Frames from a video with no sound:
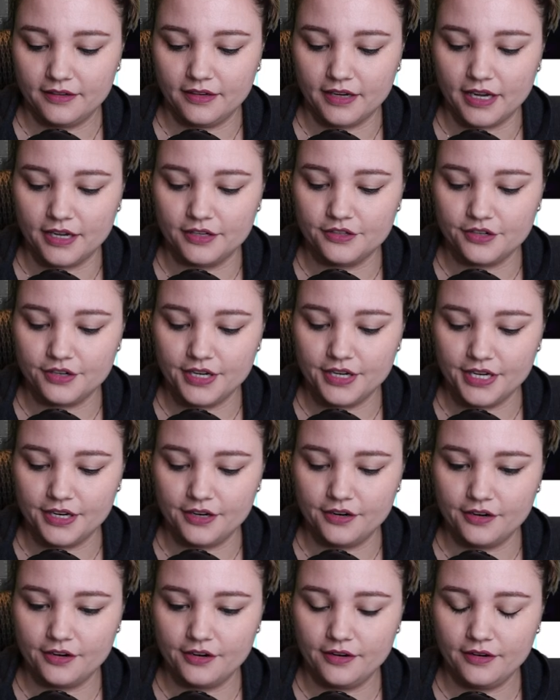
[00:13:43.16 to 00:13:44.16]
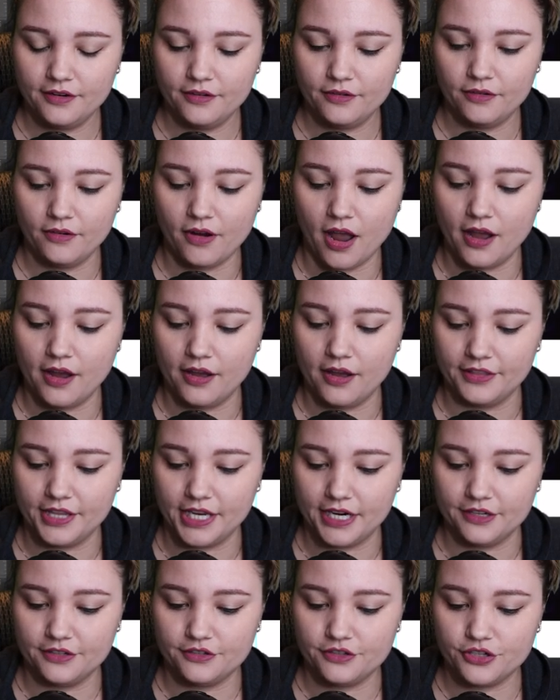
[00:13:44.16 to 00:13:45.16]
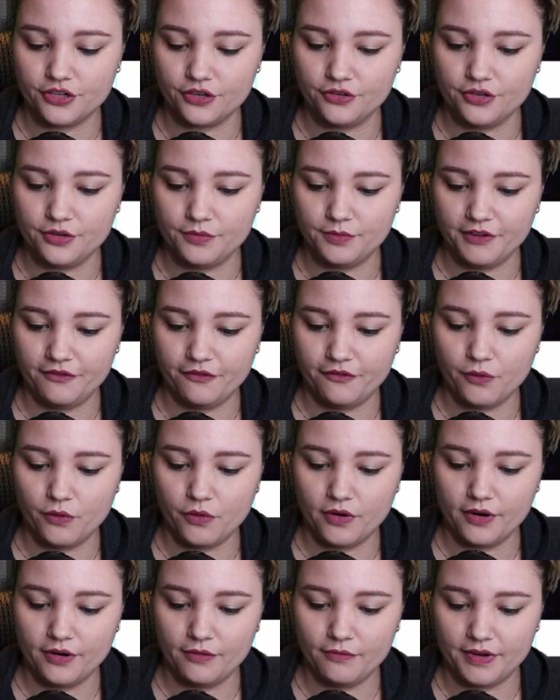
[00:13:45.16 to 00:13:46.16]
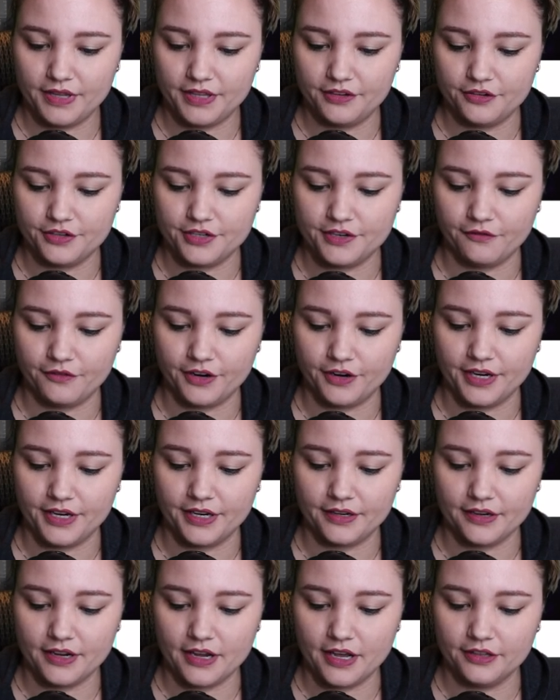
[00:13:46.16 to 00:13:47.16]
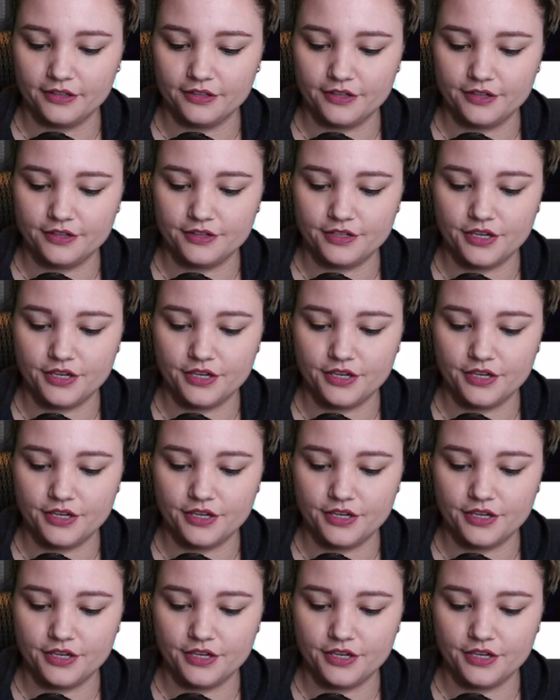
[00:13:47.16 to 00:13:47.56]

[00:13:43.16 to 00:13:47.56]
under here, that I showed you before with your different colors,